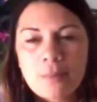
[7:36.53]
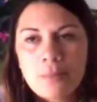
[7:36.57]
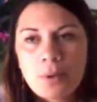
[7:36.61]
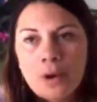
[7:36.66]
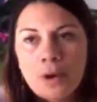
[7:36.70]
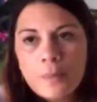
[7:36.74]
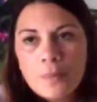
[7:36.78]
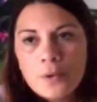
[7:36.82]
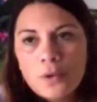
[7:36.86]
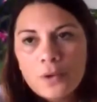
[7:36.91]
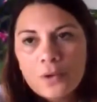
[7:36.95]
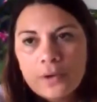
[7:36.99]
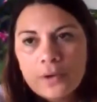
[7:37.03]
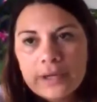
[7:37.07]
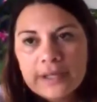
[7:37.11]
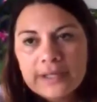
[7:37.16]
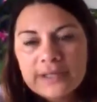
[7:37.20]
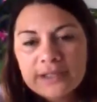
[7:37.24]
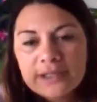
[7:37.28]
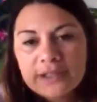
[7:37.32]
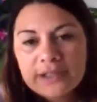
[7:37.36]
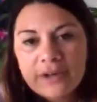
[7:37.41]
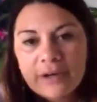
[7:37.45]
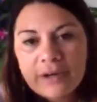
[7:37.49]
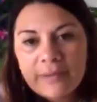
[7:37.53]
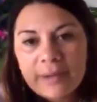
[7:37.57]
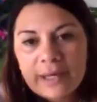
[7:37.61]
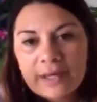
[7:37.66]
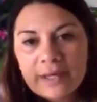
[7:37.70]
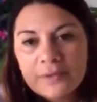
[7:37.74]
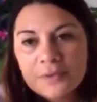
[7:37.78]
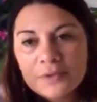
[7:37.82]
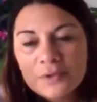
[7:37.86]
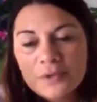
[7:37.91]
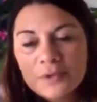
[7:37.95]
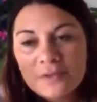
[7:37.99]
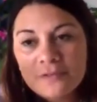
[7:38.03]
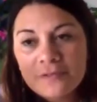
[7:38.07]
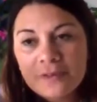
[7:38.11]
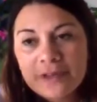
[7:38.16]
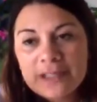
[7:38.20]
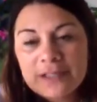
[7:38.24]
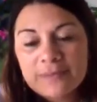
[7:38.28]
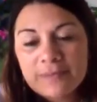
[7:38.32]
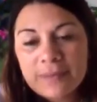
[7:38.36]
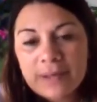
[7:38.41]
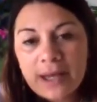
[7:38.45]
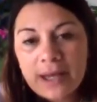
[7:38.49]
pop your Instagram handles, your
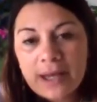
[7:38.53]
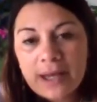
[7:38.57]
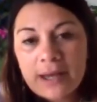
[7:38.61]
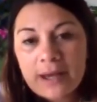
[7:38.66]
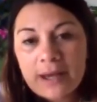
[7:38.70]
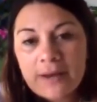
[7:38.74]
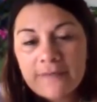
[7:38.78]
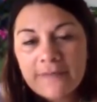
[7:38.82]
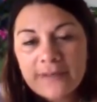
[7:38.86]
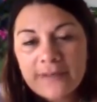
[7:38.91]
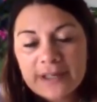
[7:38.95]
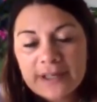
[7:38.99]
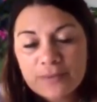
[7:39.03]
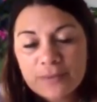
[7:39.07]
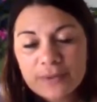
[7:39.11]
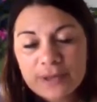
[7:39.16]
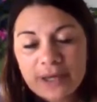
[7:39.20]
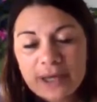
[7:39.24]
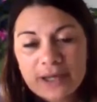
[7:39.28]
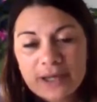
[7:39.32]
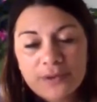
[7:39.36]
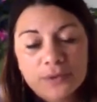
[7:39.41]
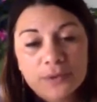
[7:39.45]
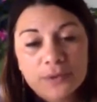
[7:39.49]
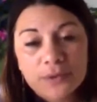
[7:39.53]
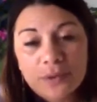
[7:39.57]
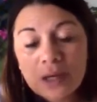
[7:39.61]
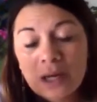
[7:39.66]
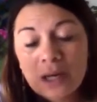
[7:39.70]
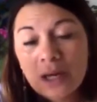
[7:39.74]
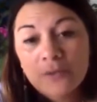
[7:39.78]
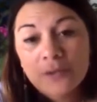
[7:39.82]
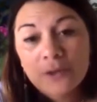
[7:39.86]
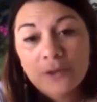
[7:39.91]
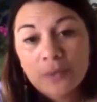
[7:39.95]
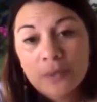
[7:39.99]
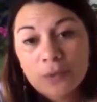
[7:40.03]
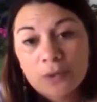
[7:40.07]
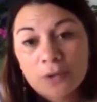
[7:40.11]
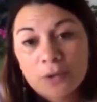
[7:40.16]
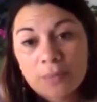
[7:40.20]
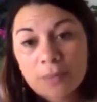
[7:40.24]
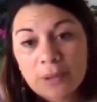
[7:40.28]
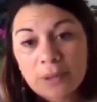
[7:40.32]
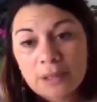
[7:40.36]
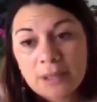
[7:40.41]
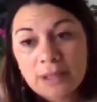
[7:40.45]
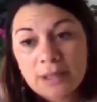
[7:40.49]
Facebook handles, or however you want to
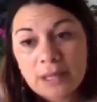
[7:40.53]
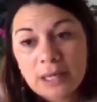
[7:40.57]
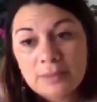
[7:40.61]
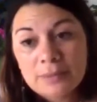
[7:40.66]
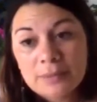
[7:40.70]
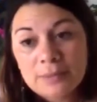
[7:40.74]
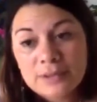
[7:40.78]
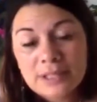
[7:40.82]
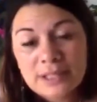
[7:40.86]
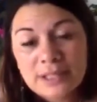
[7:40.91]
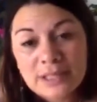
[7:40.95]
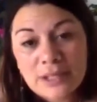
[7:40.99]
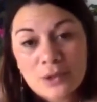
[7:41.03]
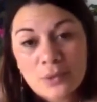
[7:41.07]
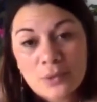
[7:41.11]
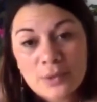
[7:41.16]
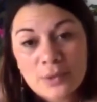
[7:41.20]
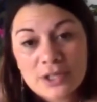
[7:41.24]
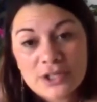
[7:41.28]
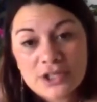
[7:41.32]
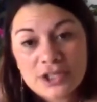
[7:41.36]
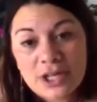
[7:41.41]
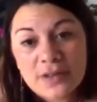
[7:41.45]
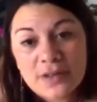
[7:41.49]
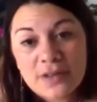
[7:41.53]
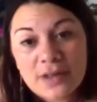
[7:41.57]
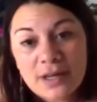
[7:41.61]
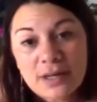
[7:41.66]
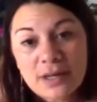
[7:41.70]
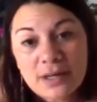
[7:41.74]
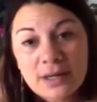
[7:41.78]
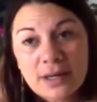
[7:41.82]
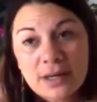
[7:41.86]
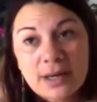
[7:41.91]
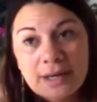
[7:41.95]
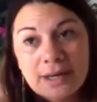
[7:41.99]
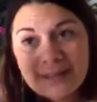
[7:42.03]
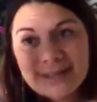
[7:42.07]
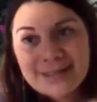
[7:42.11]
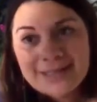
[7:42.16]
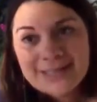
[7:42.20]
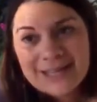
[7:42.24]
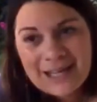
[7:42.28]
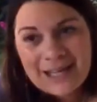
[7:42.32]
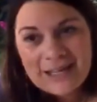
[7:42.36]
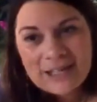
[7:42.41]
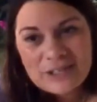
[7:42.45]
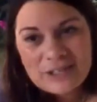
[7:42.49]
be able to connect with each other
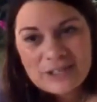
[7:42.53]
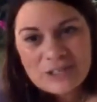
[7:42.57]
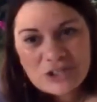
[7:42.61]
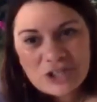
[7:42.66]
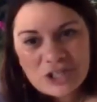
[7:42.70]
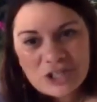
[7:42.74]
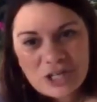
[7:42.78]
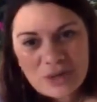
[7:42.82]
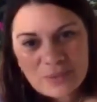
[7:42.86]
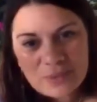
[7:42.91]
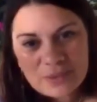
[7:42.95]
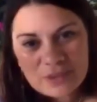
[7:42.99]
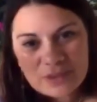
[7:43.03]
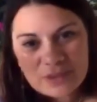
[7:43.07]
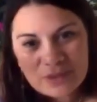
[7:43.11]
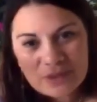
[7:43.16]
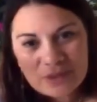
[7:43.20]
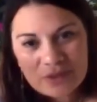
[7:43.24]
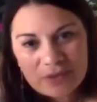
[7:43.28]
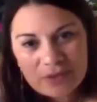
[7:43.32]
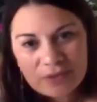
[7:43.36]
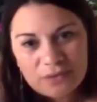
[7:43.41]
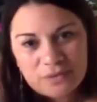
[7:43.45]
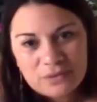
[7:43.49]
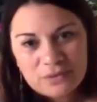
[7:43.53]
down in the chat window.